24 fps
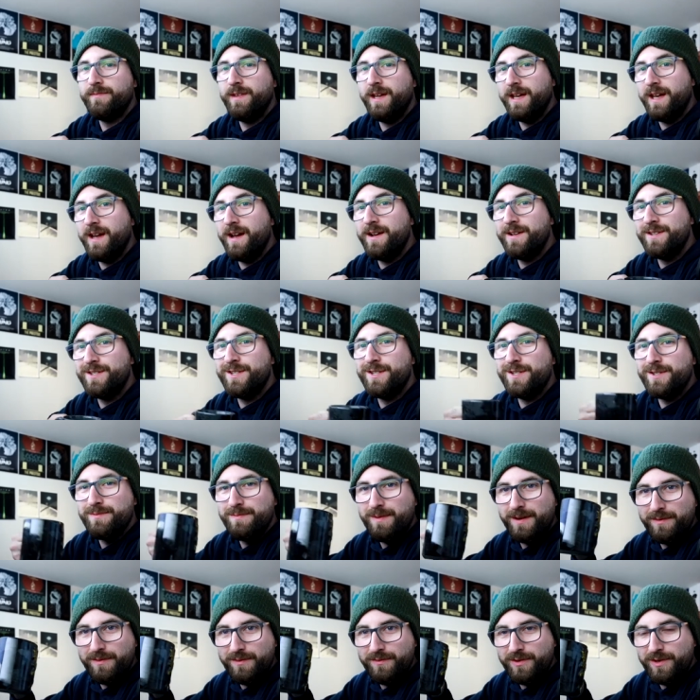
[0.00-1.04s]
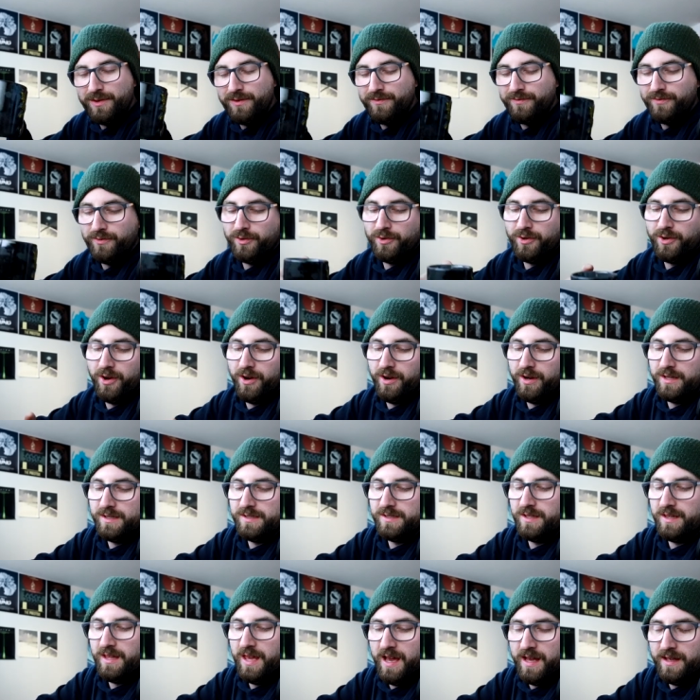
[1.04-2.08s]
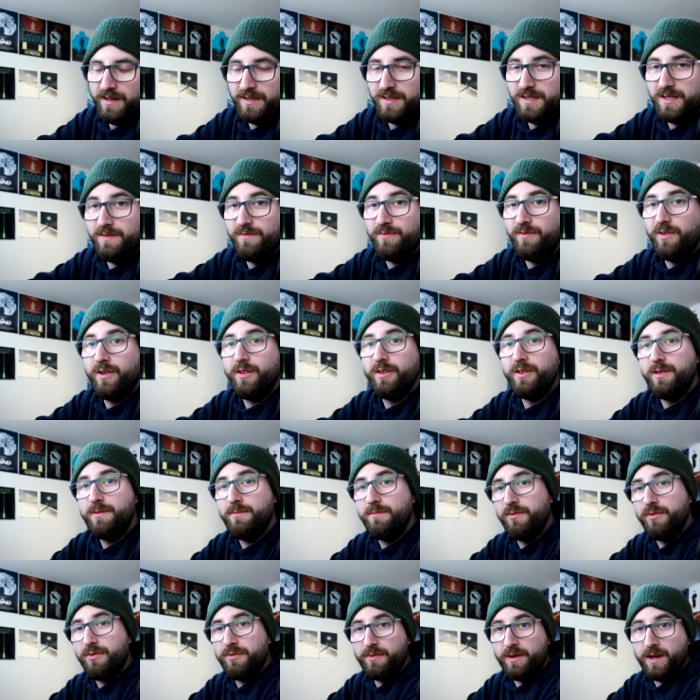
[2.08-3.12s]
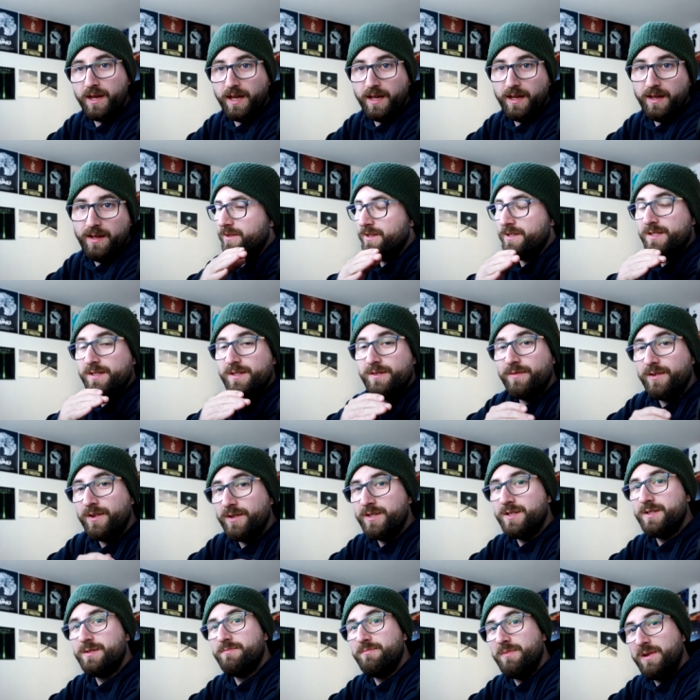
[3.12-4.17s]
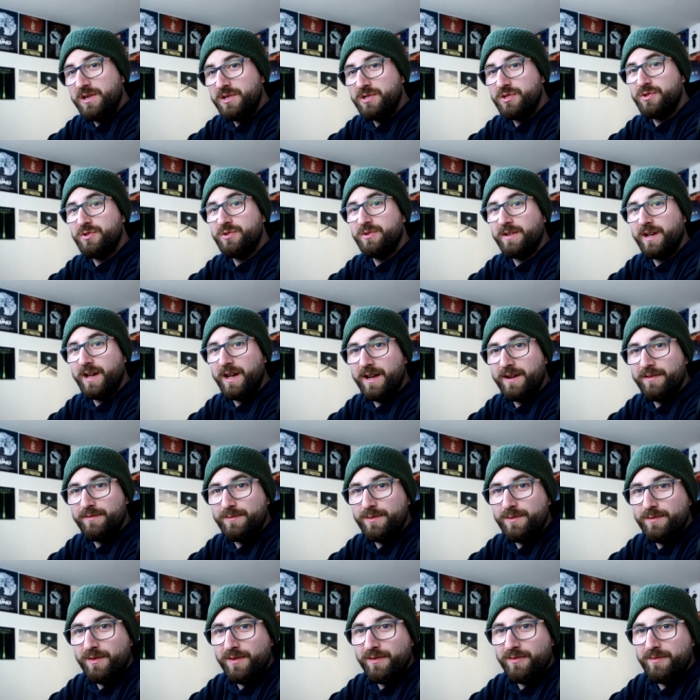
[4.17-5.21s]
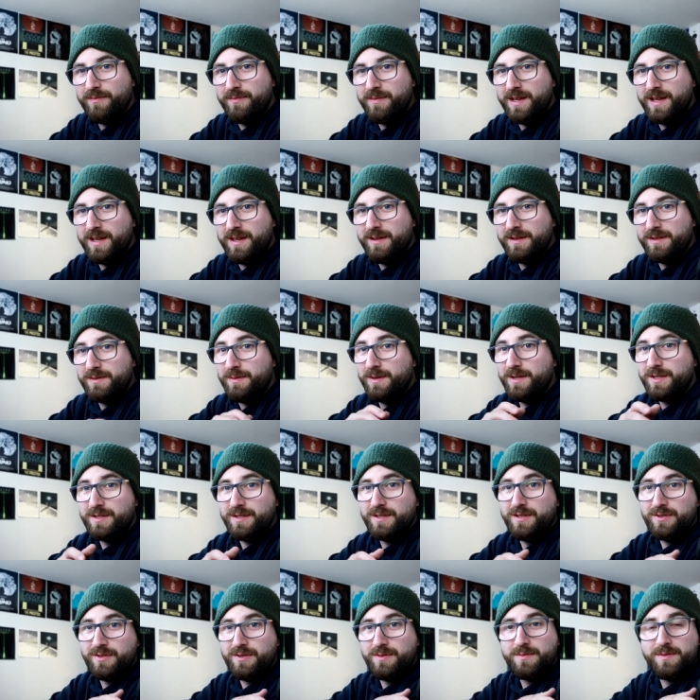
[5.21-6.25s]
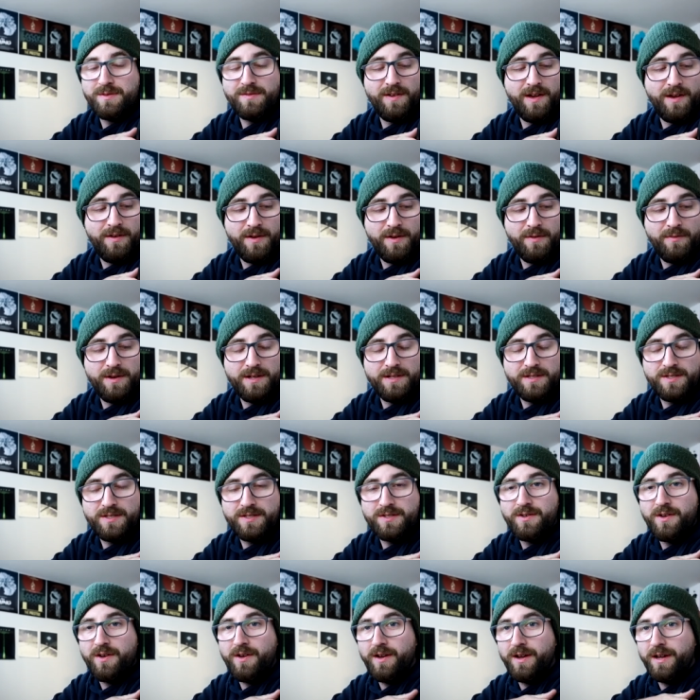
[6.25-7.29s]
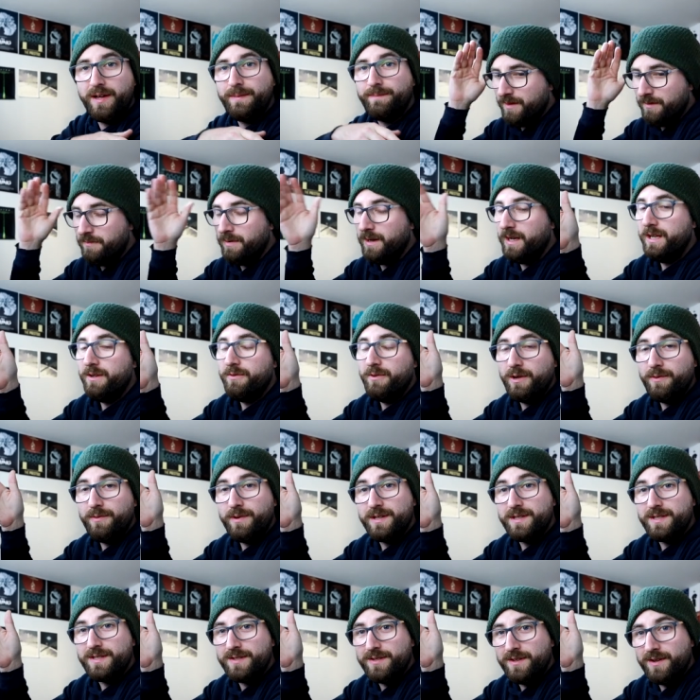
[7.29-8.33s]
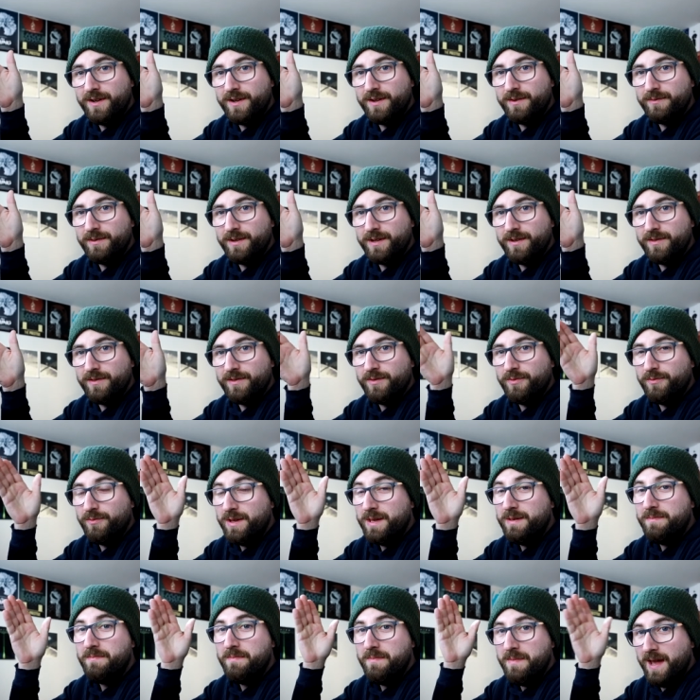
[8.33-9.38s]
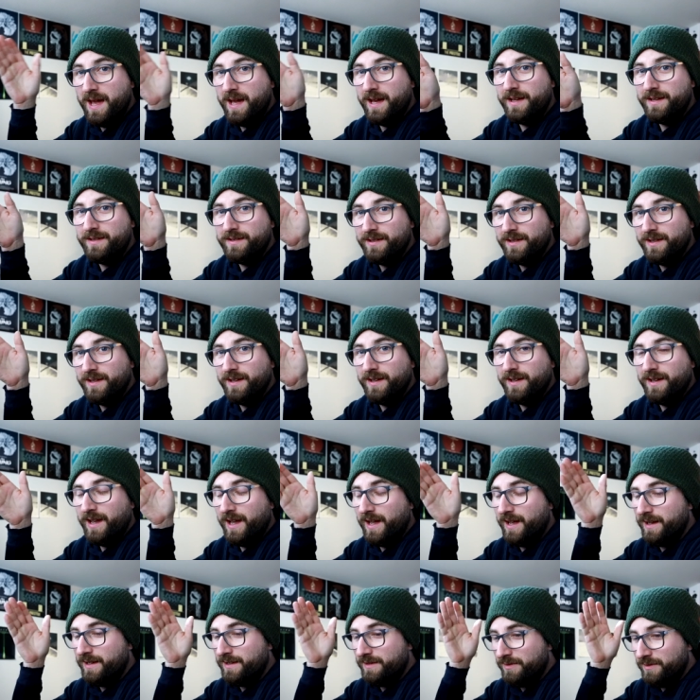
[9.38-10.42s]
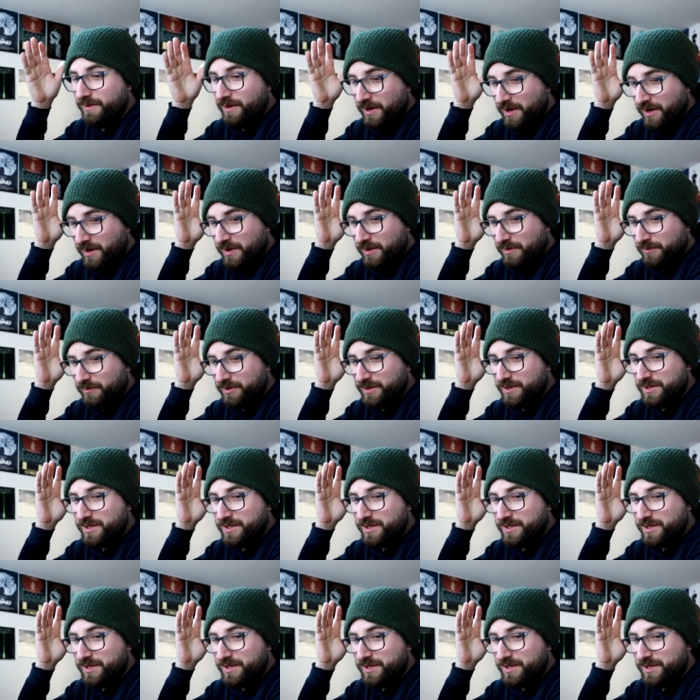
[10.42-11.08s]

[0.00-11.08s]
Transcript: Hey guys, this is my review for Guardians of the Galaxy Volume 3. This is a very special kind of movie for me, especially in terms of how I went and saw it. The buddy I went and saw it with, we met and were